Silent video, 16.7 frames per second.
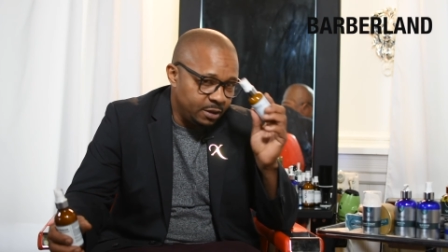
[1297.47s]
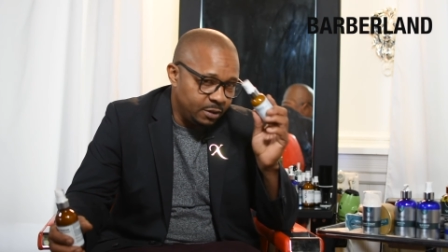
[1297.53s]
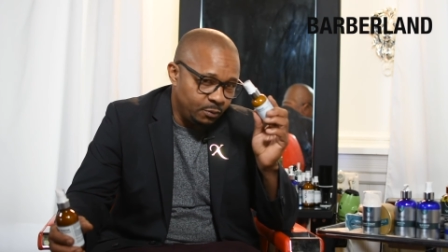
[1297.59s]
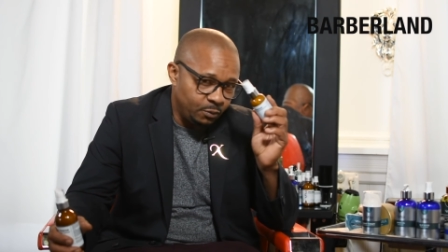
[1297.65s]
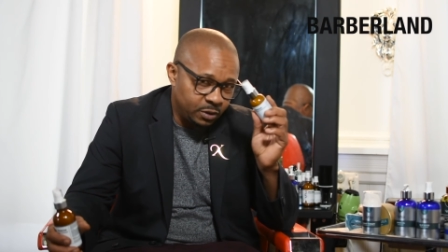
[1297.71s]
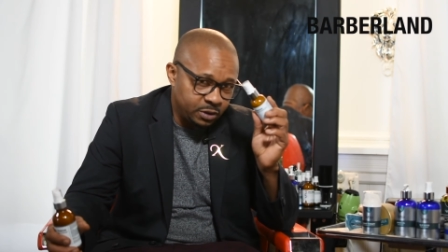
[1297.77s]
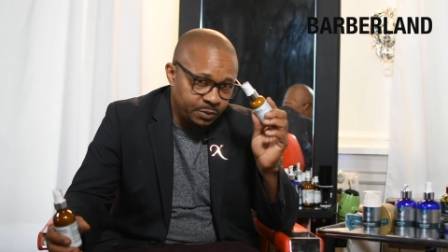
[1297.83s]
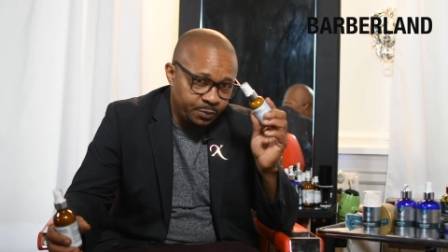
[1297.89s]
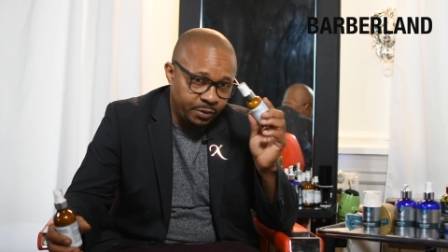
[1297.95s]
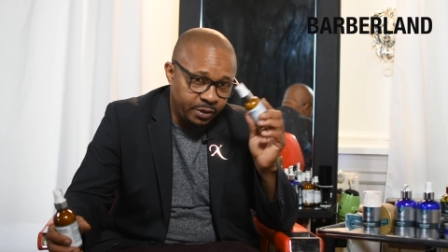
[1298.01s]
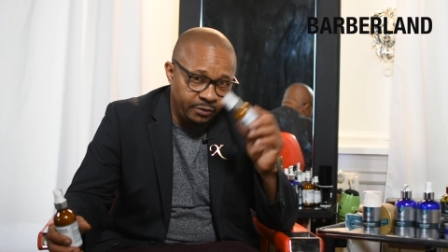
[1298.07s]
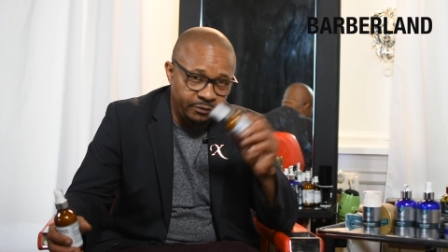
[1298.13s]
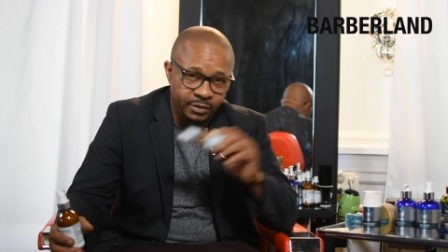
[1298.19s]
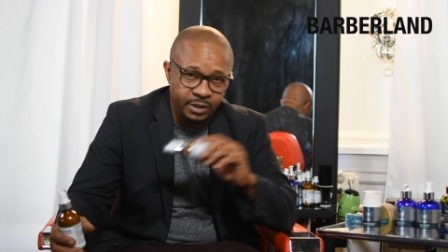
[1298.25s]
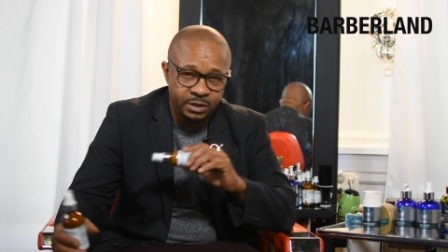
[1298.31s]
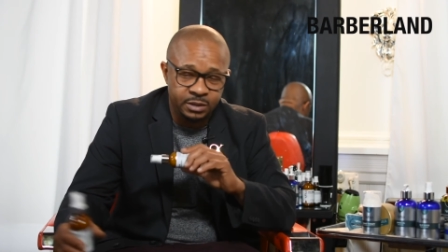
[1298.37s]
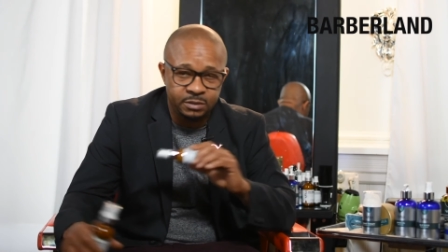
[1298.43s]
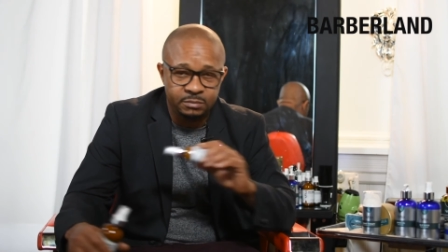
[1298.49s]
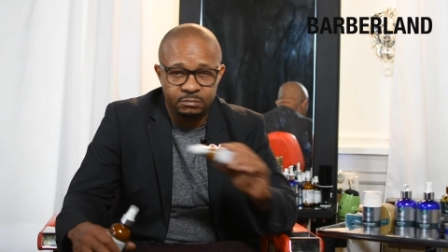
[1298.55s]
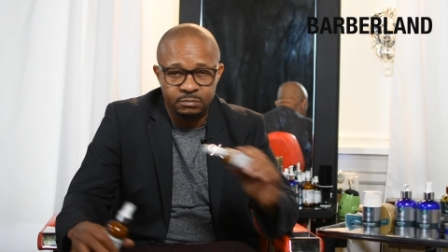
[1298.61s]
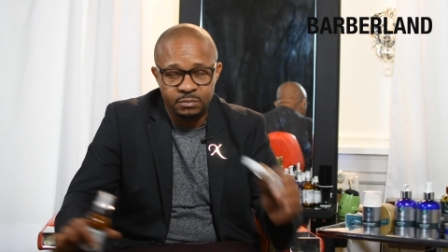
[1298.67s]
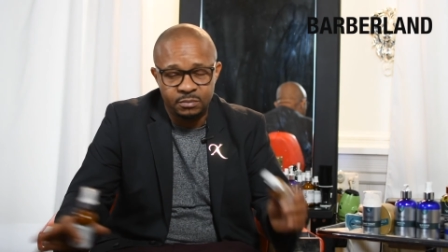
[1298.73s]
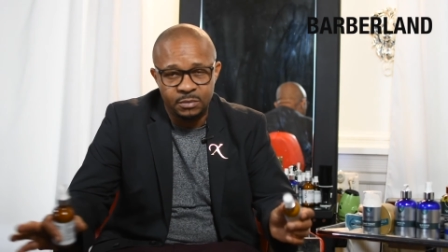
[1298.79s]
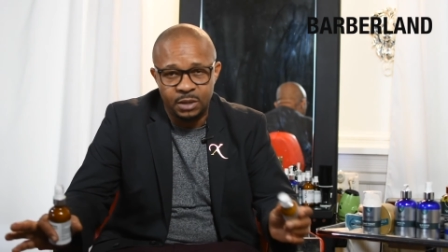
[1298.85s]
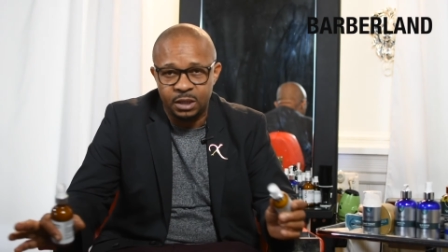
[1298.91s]
one spray of this
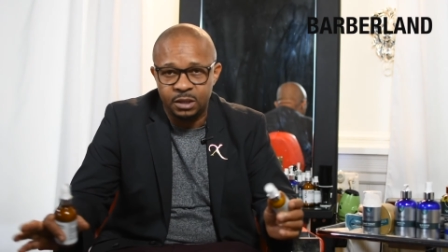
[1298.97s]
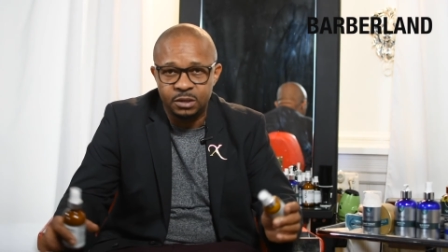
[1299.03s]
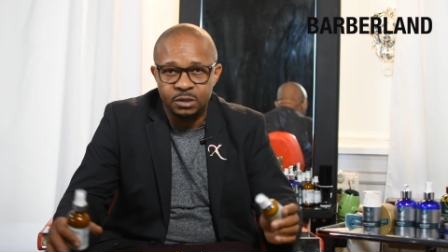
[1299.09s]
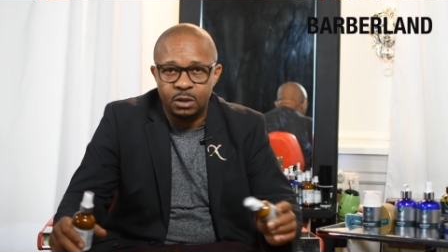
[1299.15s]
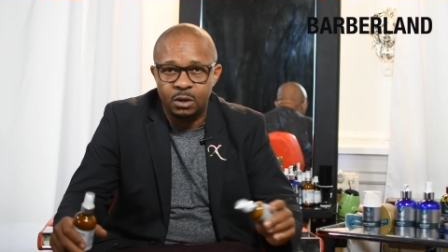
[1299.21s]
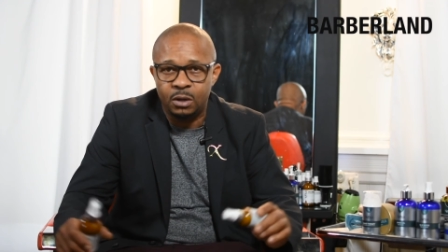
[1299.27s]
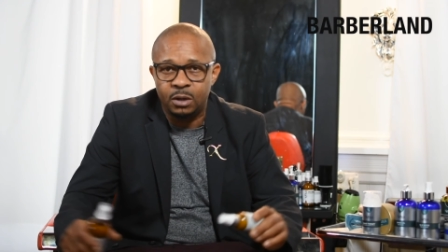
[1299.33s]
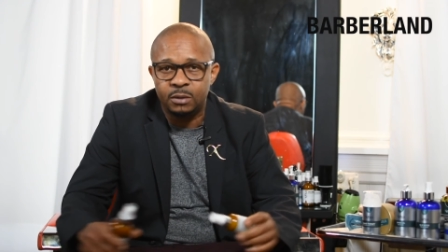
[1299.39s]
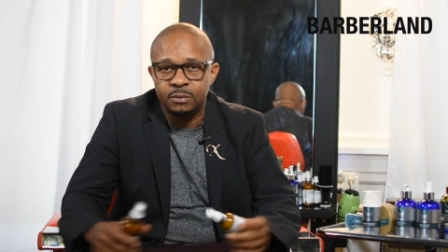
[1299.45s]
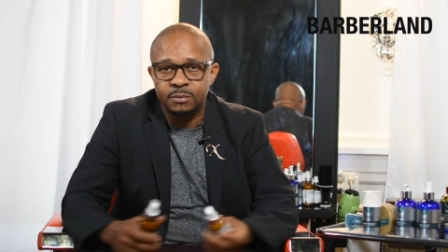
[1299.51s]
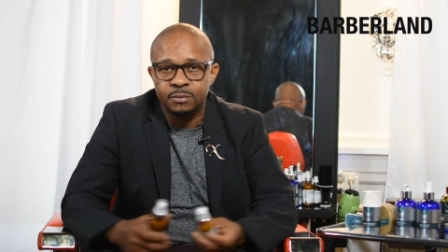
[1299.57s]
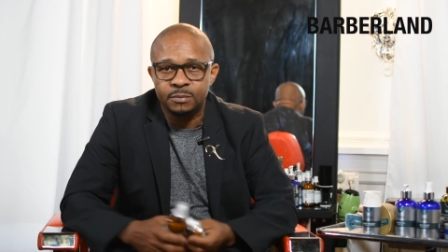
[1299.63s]
and it's gone.